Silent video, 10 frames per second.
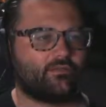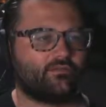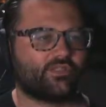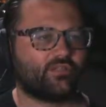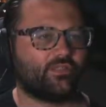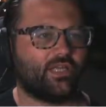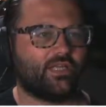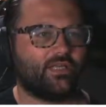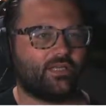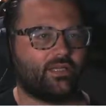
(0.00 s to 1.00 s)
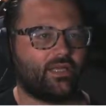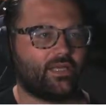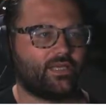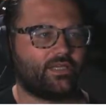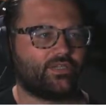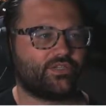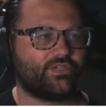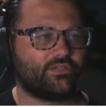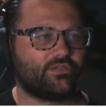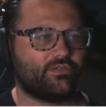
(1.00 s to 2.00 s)
I don't like. And
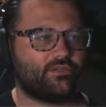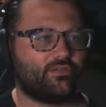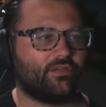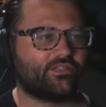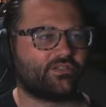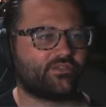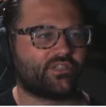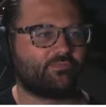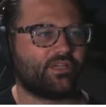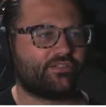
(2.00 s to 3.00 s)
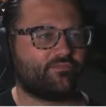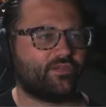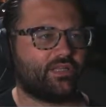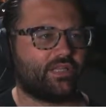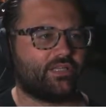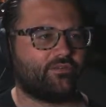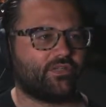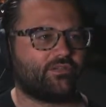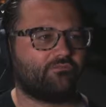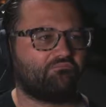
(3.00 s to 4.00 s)
also, it just makes you feel like you
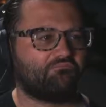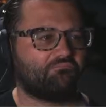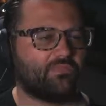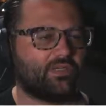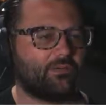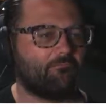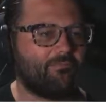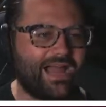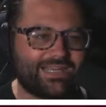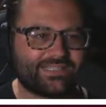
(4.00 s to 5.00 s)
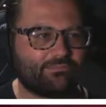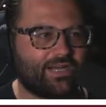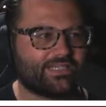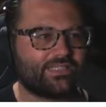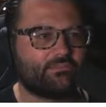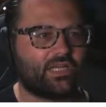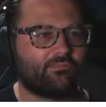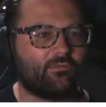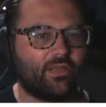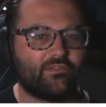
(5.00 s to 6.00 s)
didn't maximize the amount of
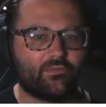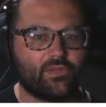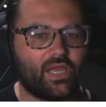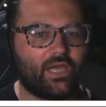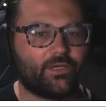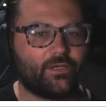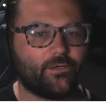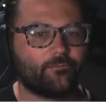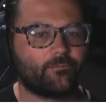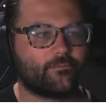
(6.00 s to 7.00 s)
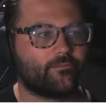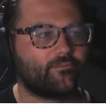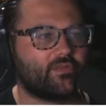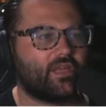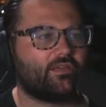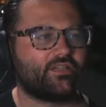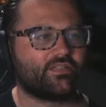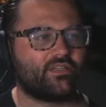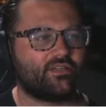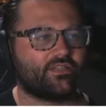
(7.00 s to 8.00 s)
momentum you had, you know? Yeah, he does
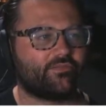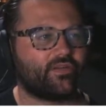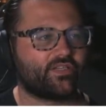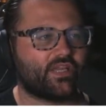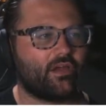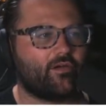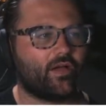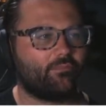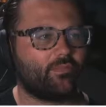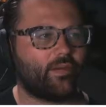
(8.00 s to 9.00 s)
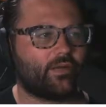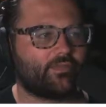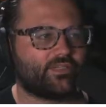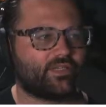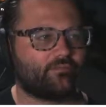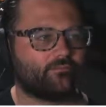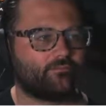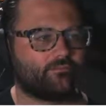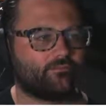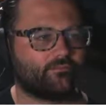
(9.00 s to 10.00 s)
have a nice air hump about him, doesn't he? You
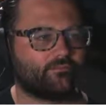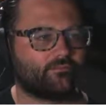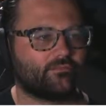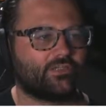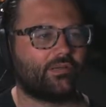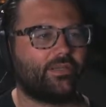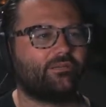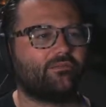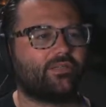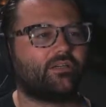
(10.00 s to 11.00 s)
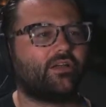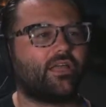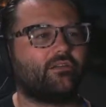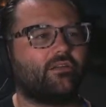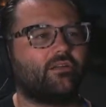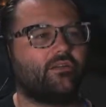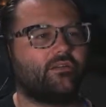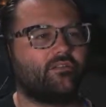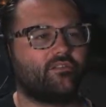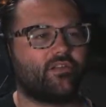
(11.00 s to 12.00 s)
know what I mean? Like, okay,
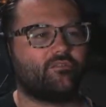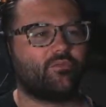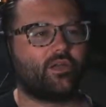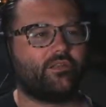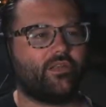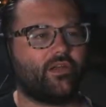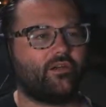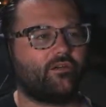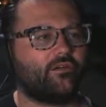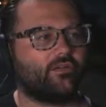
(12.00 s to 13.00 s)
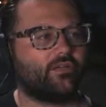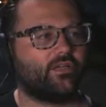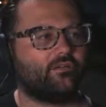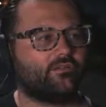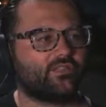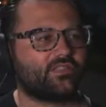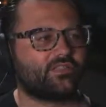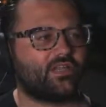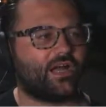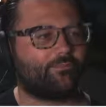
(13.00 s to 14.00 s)
so I was running there and then
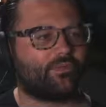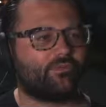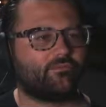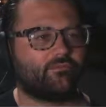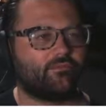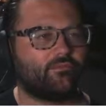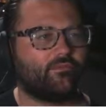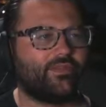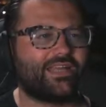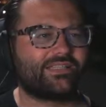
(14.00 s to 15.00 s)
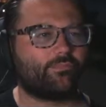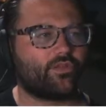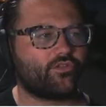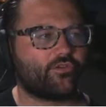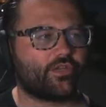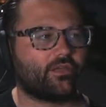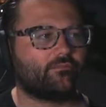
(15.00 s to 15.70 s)
stop, and that's a bit jerky.